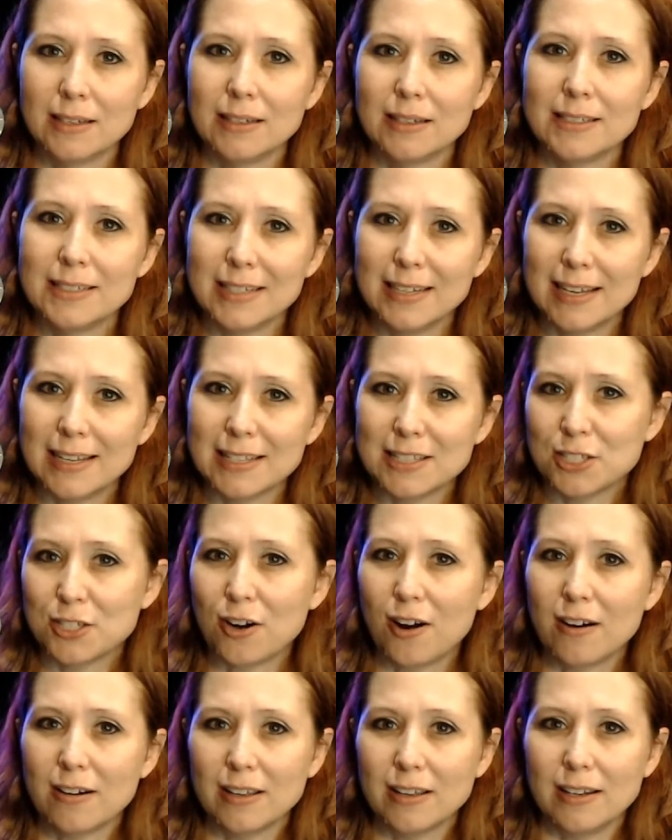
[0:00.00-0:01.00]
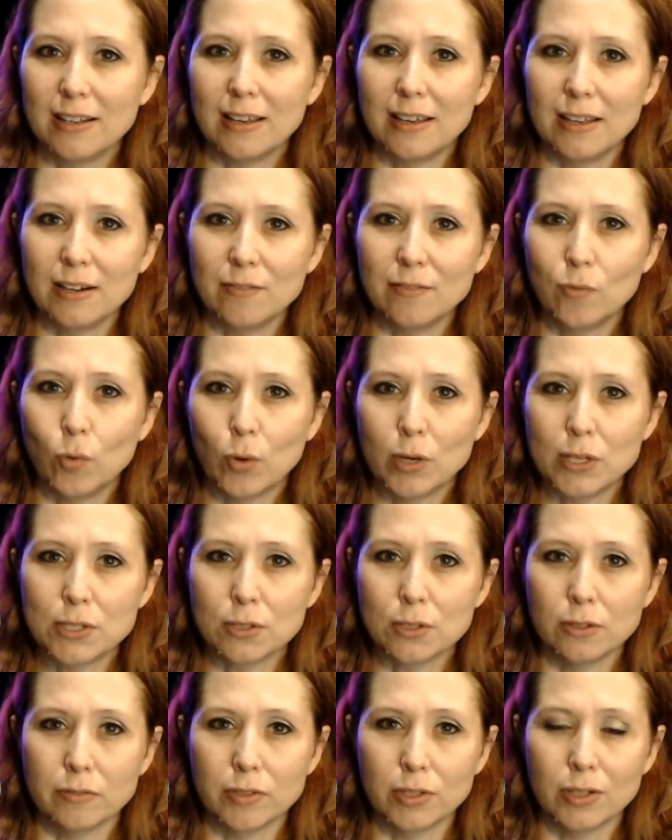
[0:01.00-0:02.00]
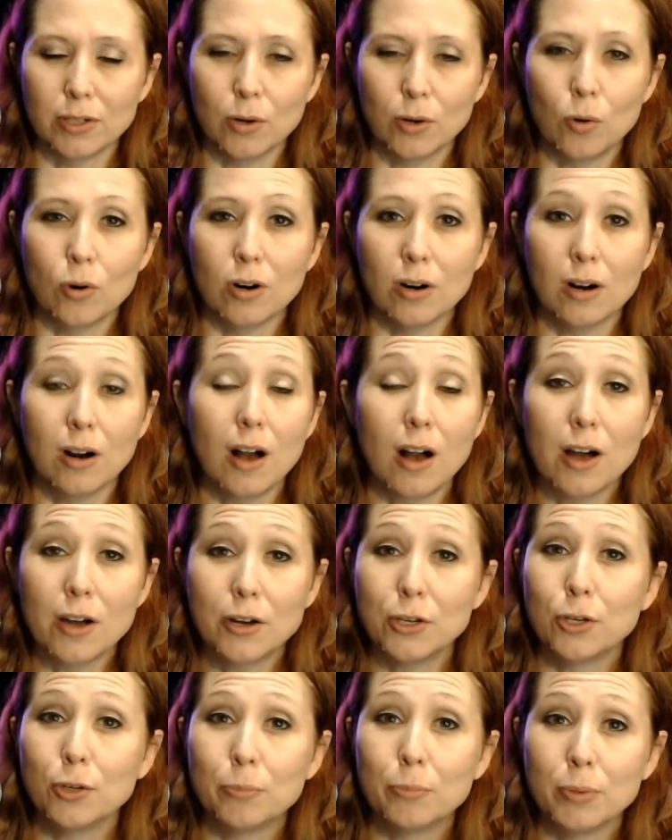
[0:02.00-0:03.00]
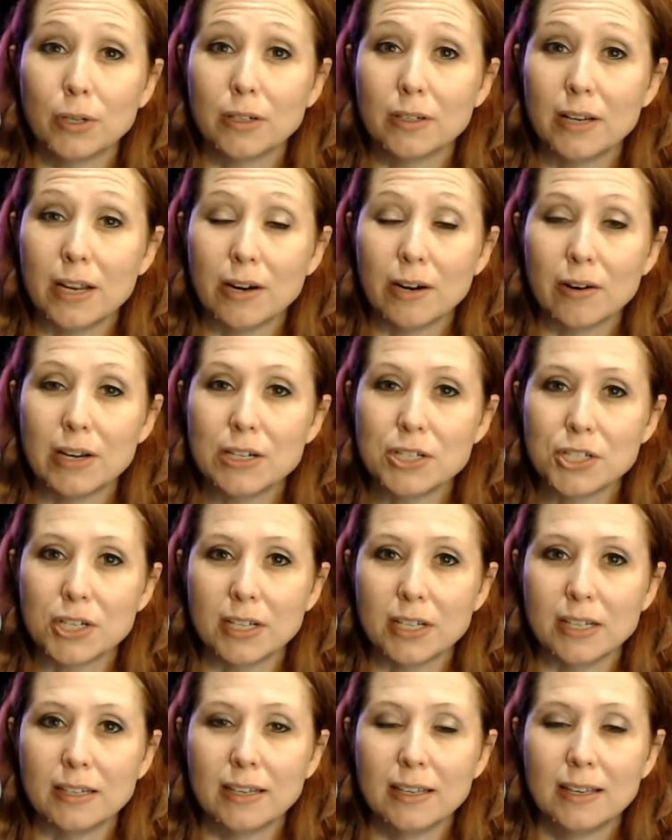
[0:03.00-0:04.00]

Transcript: to get started in voiceover or audiobook narration?